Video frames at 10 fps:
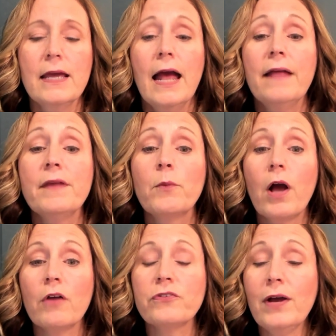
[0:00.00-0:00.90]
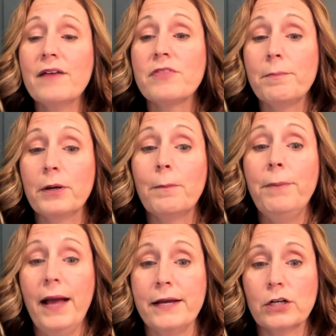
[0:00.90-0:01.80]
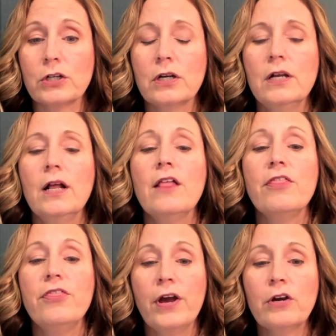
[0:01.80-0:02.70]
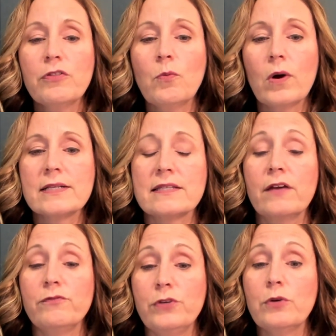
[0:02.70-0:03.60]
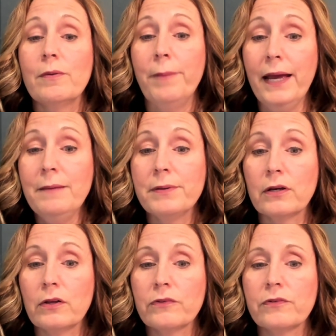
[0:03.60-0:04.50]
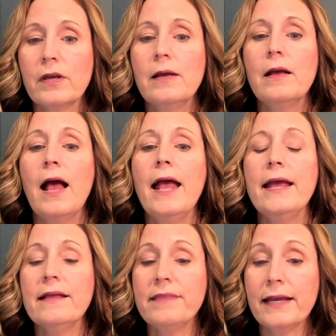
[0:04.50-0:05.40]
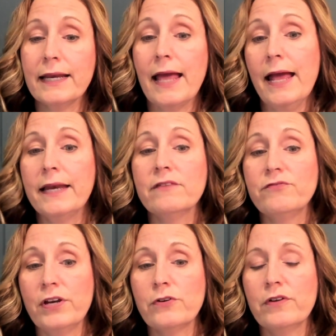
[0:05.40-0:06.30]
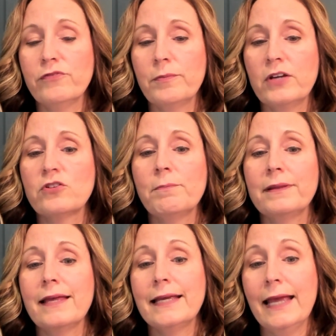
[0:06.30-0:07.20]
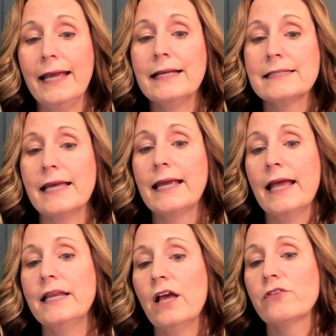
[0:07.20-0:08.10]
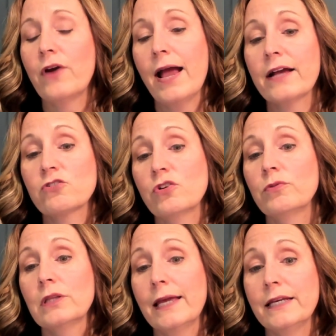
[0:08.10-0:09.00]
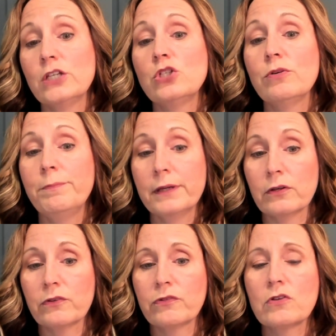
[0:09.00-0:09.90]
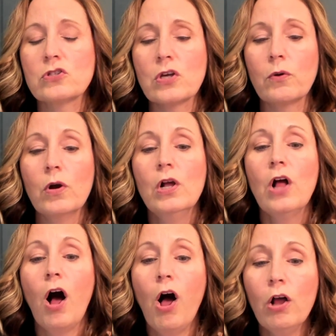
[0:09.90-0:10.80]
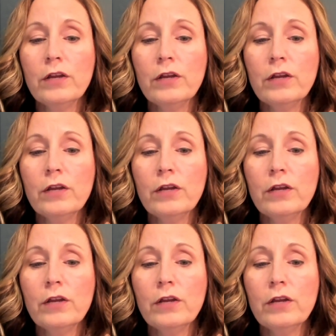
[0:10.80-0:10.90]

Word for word: And then we also have the bill payer. They're the ones that view and pay bills, and they can edit vendor information, but they can't take any other action related to bills. So all